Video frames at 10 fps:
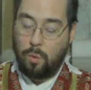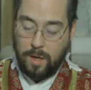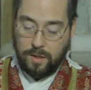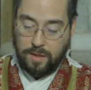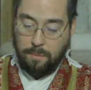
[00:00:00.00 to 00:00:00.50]

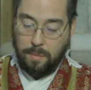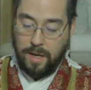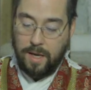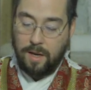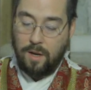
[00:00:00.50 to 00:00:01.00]
quite
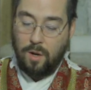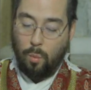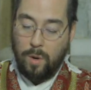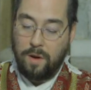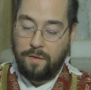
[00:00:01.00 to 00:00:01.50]
simply,
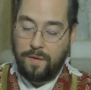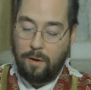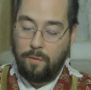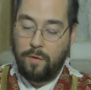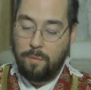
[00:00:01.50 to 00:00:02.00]
We have
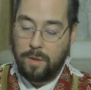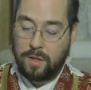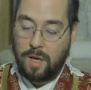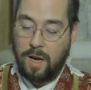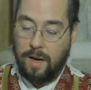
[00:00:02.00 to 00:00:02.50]
found the
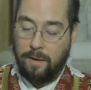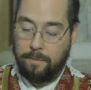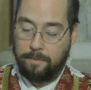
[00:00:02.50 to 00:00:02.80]
Messiah.